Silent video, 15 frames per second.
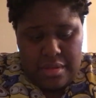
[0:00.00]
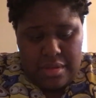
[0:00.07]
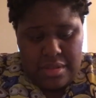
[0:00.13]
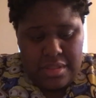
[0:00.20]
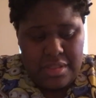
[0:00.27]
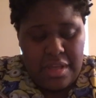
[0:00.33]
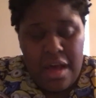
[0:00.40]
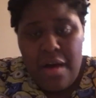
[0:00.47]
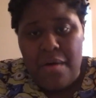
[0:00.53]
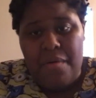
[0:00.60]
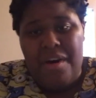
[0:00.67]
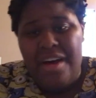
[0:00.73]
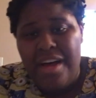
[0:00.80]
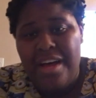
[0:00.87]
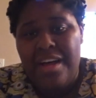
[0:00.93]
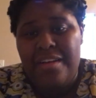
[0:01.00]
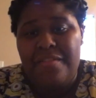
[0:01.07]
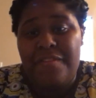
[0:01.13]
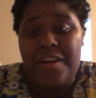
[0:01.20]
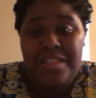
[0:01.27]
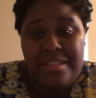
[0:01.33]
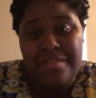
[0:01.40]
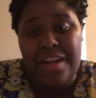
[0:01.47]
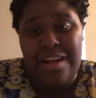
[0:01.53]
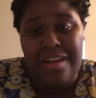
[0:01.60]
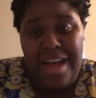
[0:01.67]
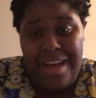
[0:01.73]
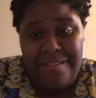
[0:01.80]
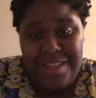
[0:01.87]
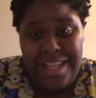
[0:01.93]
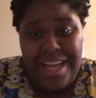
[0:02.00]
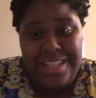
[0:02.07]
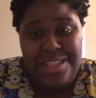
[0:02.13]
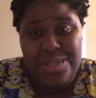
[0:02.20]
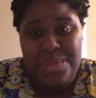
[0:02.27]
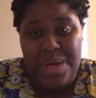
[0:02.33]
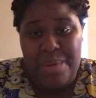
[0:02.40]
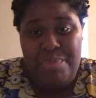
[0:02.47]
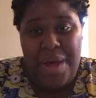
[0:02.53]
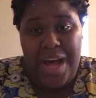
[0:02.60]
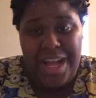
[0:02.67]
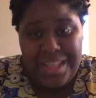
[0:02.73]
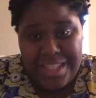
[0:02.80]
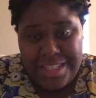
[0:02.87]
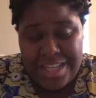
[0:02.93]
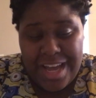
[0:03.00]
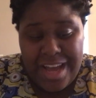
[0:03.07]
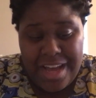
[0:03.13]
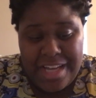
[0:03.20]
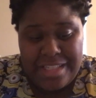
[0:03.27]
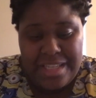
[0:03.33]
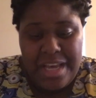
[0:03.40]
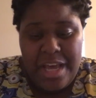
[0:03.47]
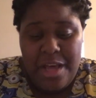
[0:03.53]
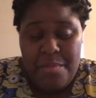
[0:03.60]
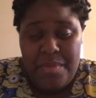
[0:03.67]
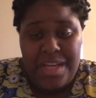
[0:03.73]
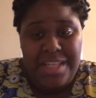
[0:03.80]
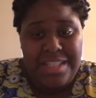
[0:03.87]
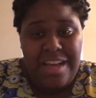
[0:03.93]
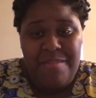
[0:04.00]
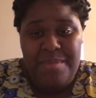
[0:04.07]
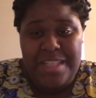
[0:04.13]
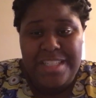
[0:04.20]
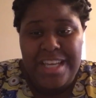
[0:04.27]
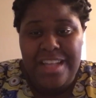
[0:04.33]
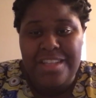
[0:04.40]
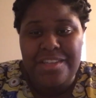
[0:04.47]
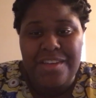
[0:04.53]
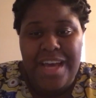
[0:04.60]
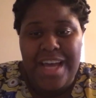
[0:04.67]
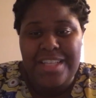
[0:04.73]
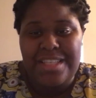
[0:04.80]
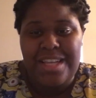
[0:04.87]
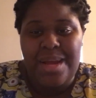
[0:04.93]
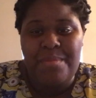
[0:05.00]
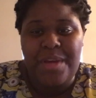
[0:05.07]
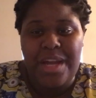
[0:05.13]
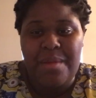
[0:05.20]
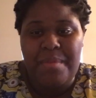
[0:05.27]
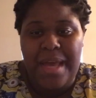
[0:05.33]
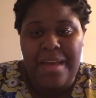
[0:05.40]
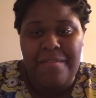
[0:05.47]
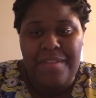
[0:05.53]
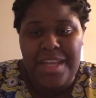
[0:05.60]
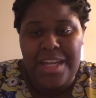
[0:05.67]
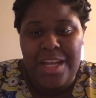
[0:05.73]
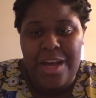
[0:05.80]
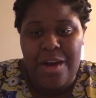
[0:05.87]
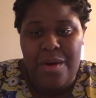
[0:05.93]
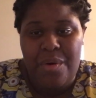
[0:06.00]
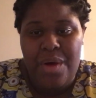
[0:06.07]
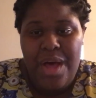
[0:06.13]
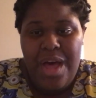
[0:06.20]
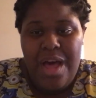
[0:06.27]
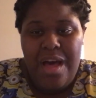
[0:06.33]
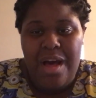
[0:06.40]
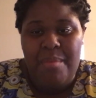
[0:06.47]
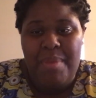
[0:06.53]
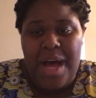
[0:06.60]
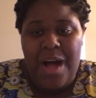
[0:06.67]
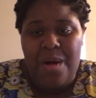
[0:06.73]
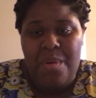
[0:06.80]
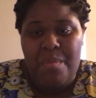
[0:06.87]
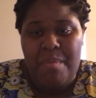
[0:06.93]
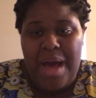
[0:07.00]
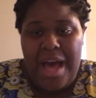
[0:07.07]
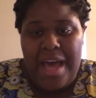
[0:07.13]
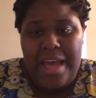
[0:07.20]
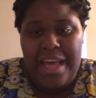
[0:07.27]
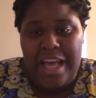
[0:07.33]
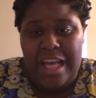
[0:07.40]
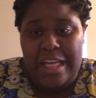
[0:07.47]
So, first of all, I would like to apologize because I've been telling you guys that I'm gonna make a video about my